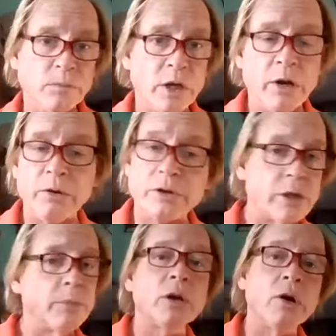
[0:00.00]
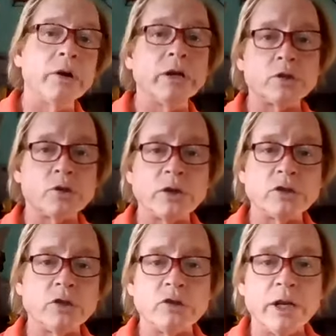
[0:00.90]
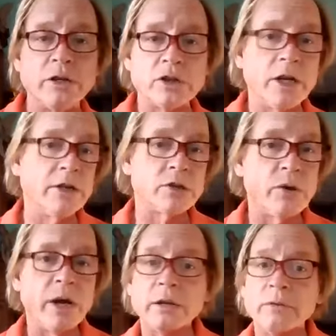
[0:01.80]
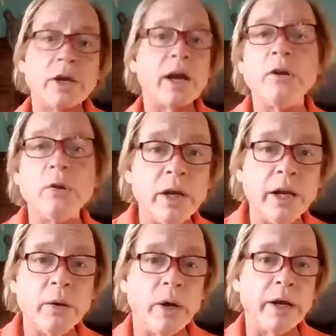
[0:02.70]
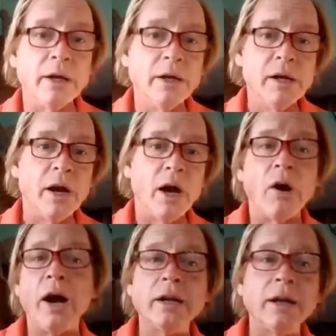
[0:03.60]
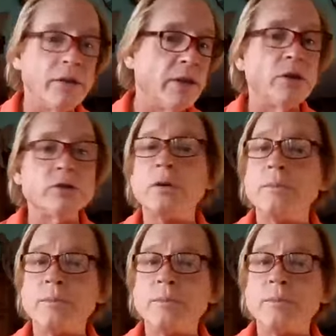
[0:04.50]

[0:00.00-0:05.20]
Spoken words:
There's something called a construction change directive. You got to do it anyway. All right. And then there's